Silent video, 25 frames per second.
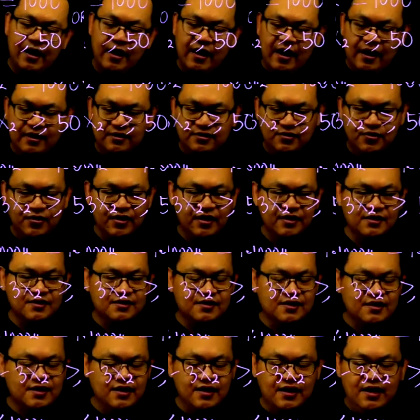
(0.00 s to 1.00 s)
As you can
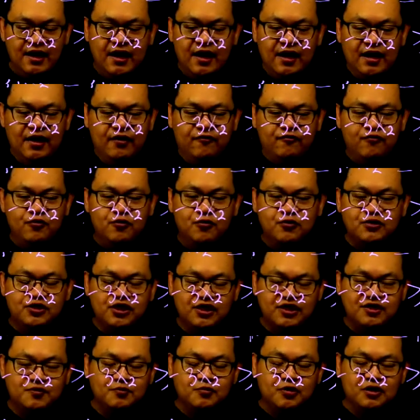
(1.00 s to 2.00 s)
see, if you
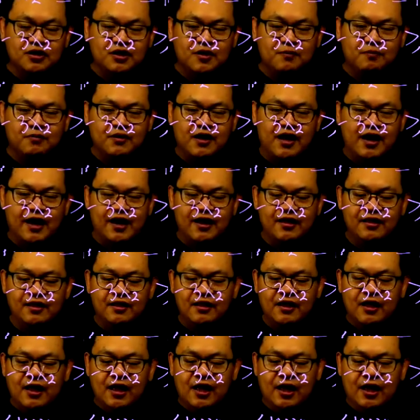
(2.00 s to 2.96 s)
just multiplied